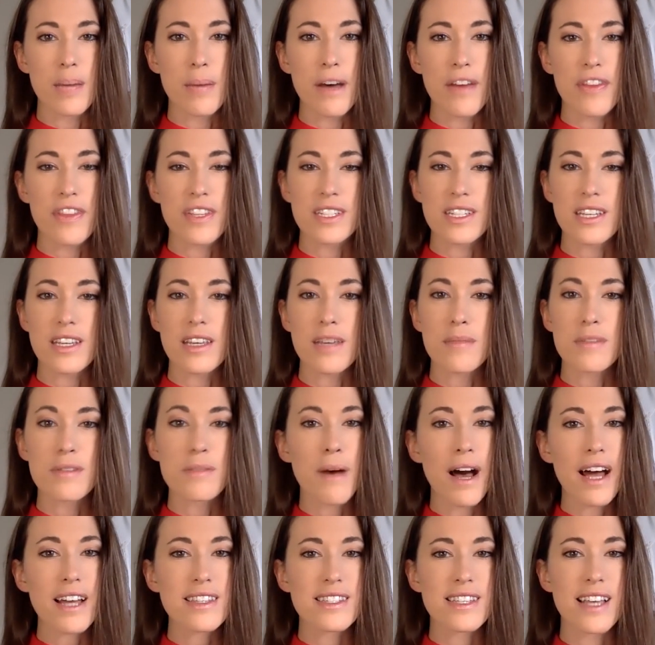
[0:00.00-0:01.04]
about the team's
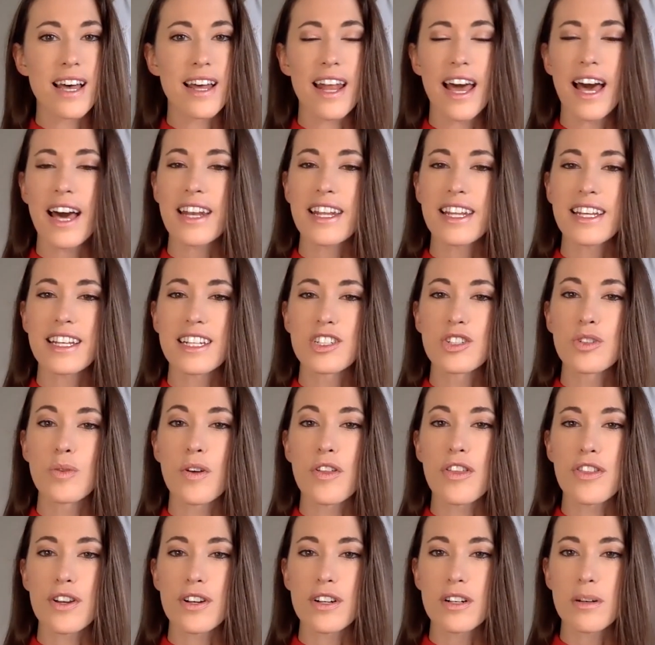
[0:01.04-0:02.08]
mindset heading into
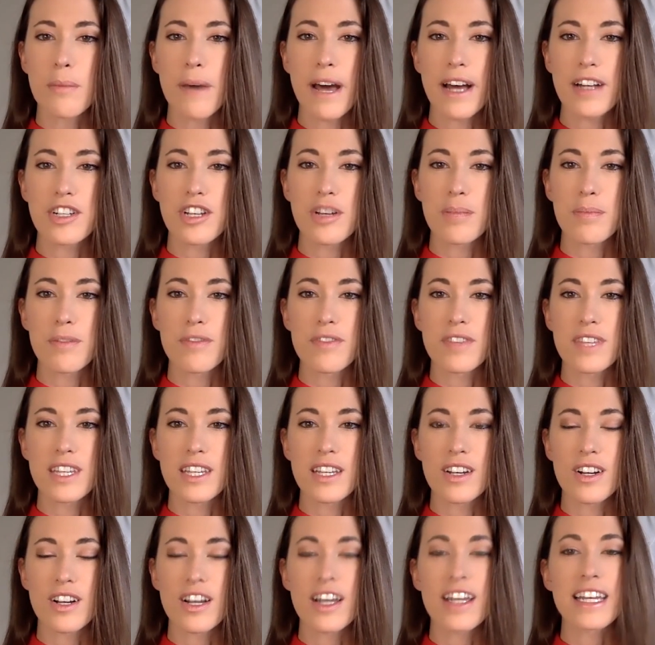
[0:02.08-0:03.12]
a third matchup of the
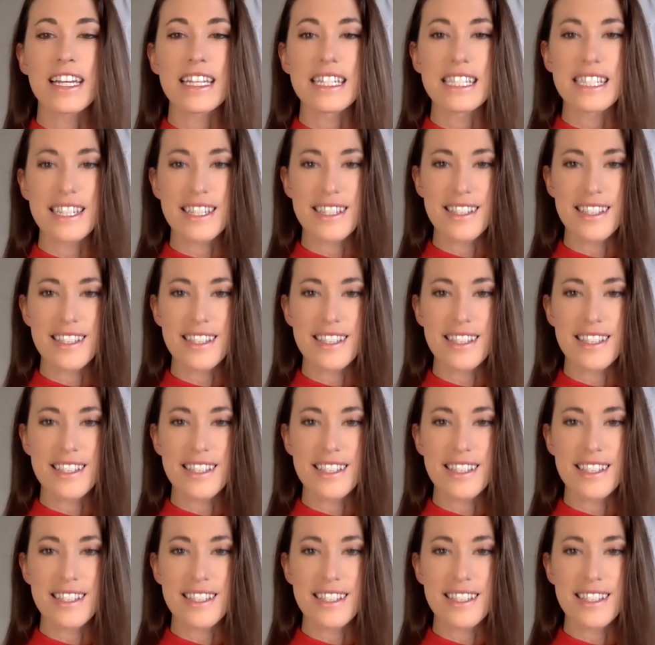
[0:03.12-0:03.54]
year against the